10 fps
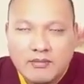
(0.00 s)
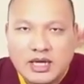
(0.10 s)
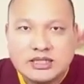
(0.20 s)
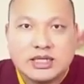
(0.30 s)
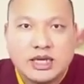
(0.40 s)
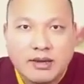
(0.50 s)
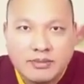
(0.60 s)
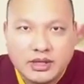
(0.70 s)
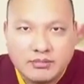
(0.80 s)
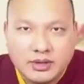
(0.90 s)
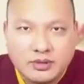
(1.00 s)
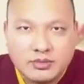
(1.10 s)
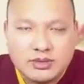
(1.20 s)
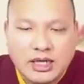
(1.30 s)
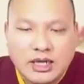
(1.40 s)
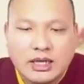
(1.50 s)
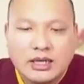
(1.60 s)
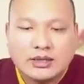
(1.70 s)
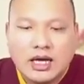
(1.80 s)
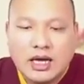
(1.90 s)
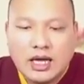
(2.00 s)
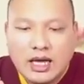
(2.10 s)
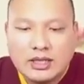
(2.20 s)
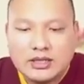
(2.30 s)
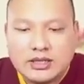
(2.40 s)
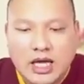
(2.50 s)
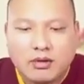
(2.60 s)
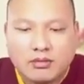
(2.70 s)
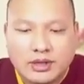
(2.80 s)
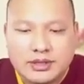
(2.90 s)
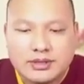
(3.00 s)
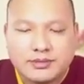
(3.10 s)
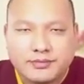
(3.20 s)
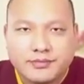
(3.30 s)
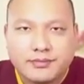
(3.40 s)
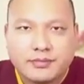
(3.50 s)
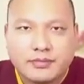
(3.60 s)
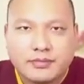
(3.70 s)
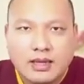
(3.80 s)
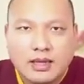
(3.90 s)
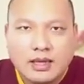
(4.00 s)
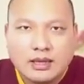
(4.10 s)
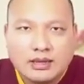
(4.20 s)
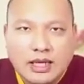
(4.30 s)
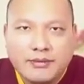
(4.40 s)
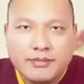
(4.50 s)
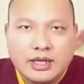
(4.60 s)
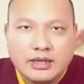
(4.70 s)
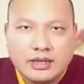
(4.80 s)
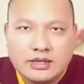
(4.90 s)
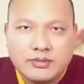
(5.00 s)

In particular, it's necessary to have food every day to continue living, so you have to eat.